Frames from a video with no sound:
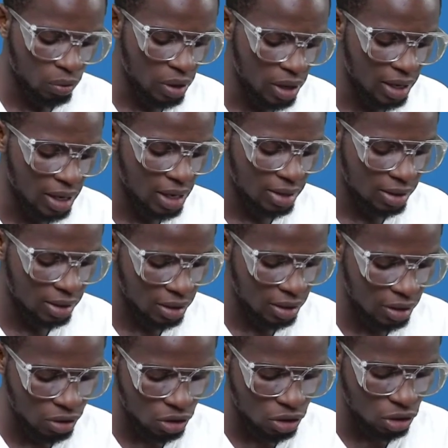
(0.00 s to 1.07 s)
we can
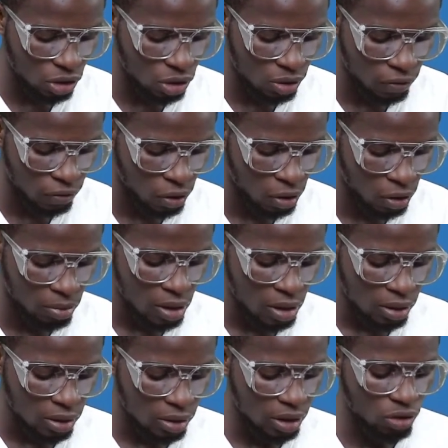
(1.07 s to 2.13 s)
still deduce from
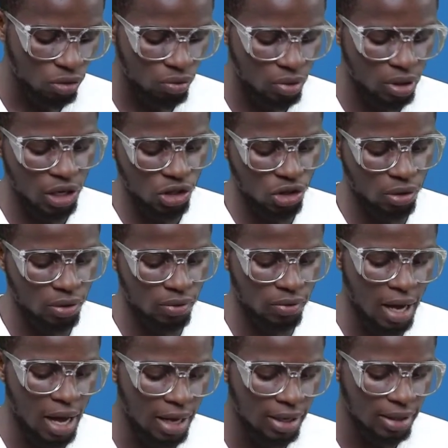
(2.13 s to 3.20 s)
this
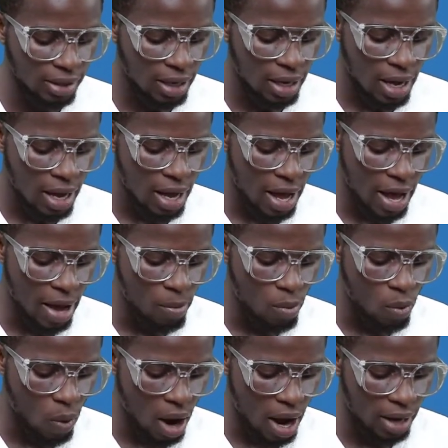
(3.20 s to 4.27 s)
relation that
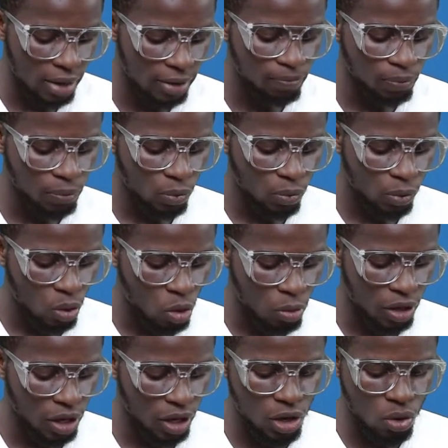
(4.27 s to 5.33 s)
m1
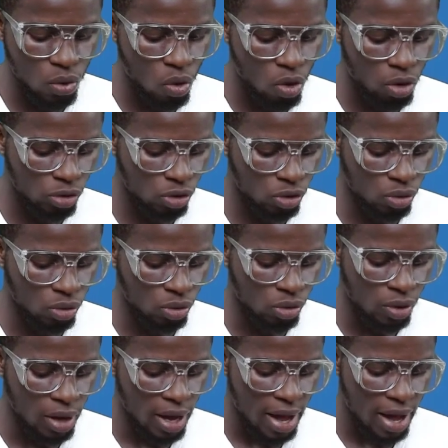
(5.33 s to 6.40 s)
will be equal
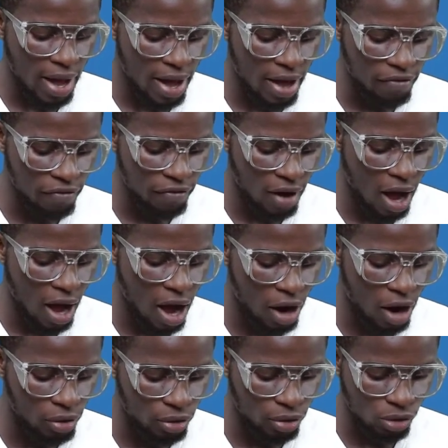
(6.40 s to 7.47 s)
to
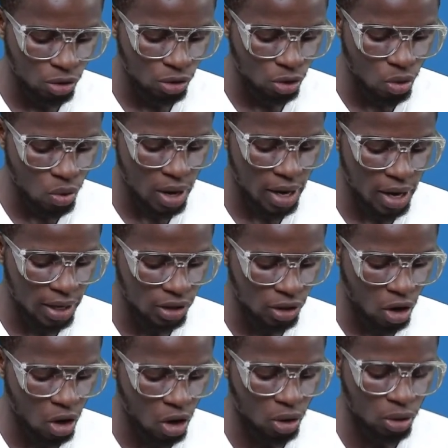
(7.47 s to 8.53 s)
fr
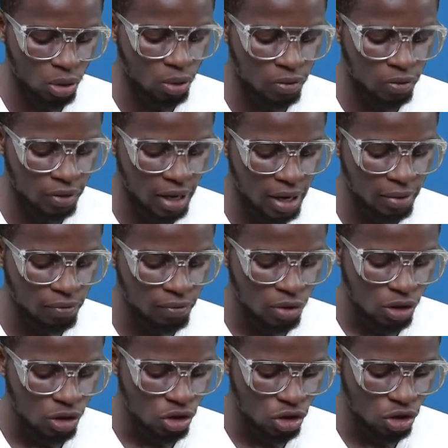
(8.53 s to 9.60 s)
squared all over
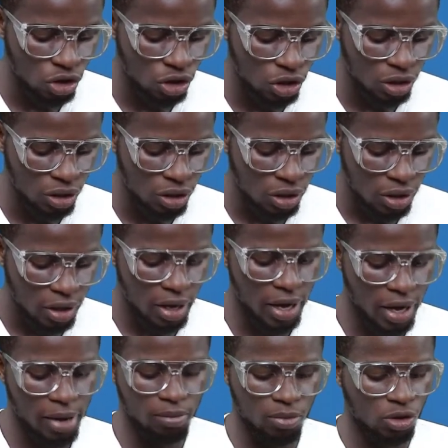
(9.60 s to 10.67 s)

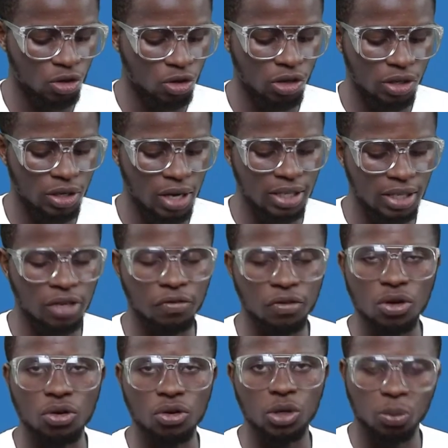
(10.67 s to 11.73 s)
gm, such that
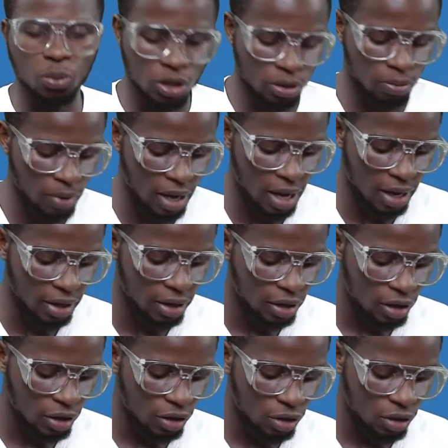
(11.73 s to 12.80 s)
if you cross multiply,
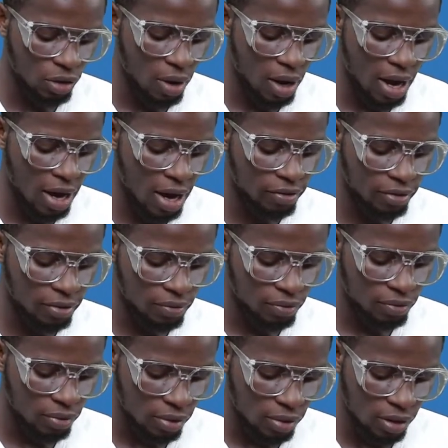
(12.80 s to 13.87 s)
you have,
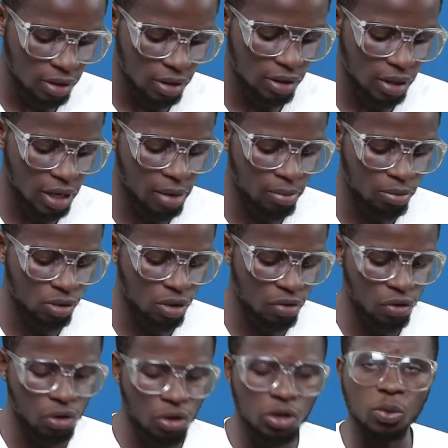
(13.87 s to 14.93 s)
this is
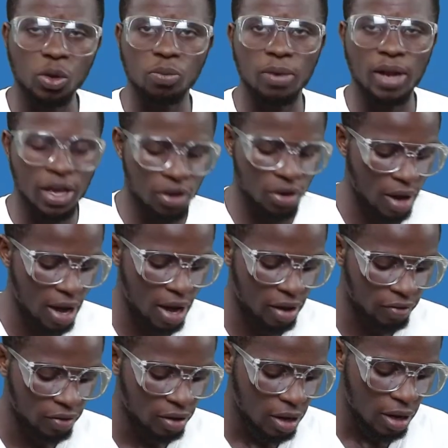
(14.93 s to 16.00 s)
m2, if you cross multiply, you
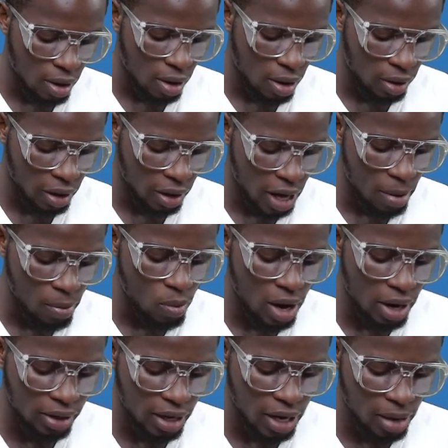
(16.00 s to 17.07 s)
have, okay,
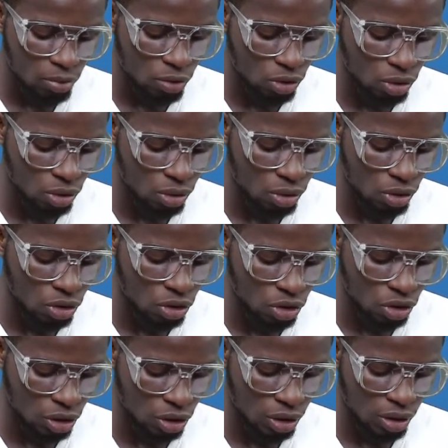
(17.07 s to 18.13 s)
m1
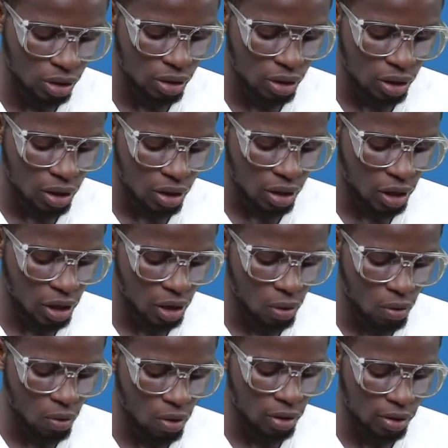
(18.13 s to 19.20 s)
m2g
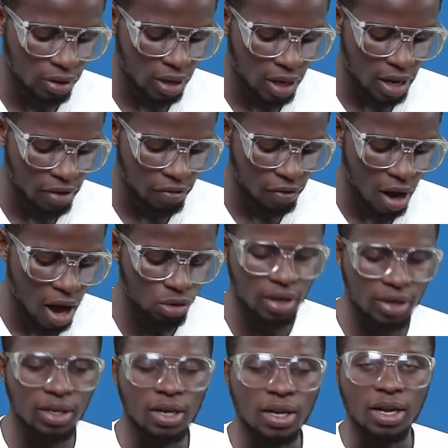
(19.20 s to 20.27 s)
equals fr
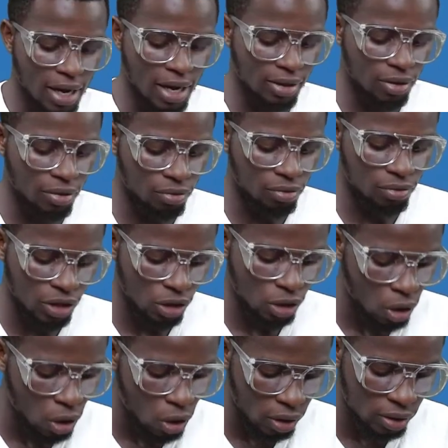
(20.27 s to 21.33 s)
squared. You can
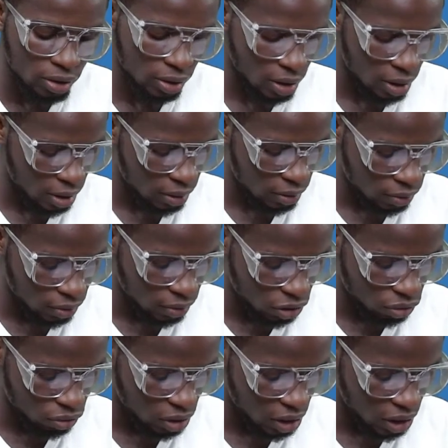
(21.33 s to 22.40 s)
return
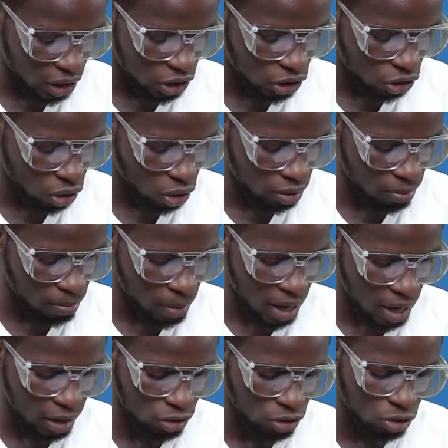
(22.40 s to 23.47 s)
this relation
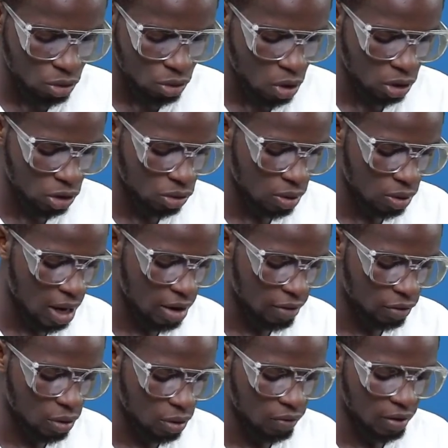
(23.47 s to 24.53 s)
back to what we
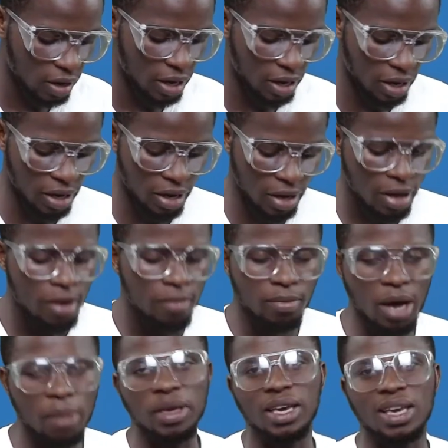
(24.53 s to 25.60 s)
have over here
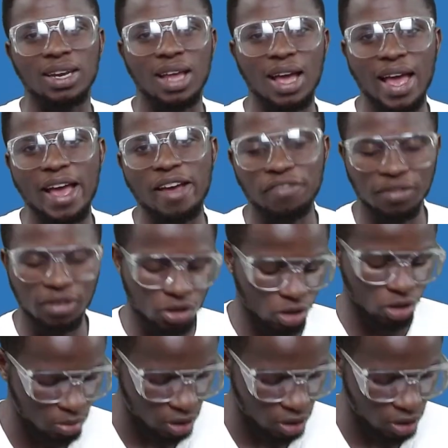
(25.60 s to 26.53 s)
by making f the